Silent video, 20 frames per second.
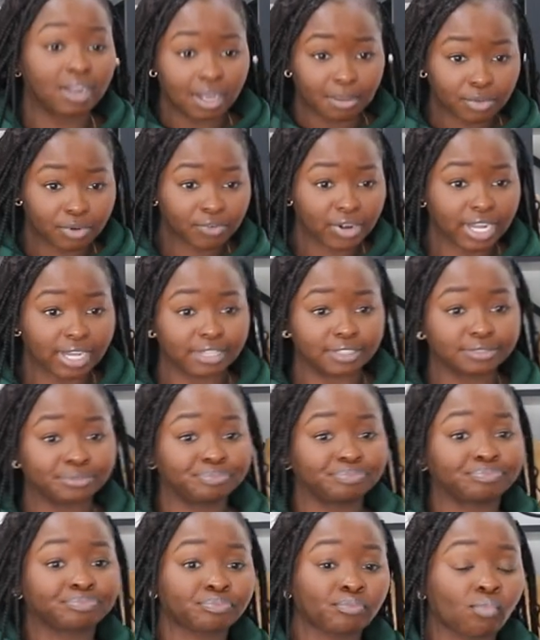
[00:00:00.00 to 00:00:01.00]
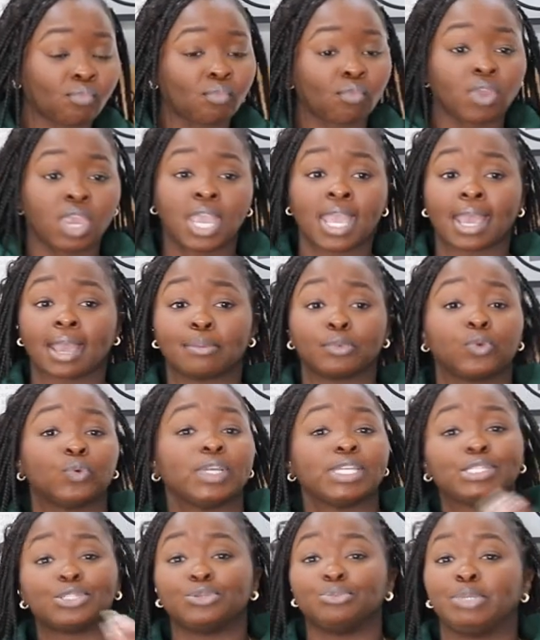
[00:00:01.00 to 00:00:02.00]
come around, I'm
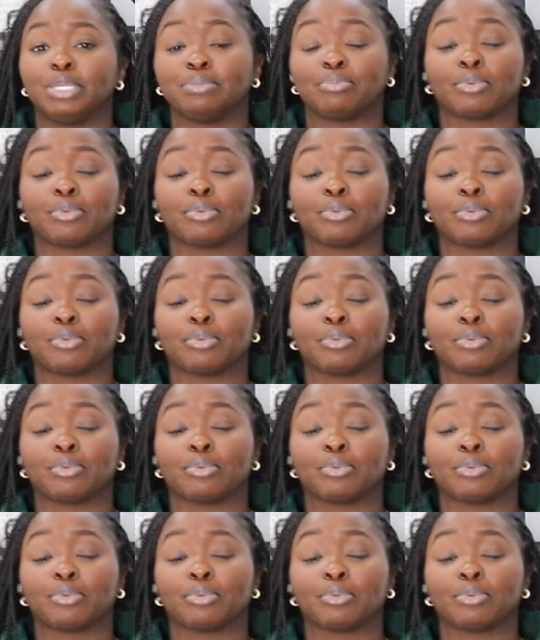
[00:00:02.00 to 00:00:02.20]
going to be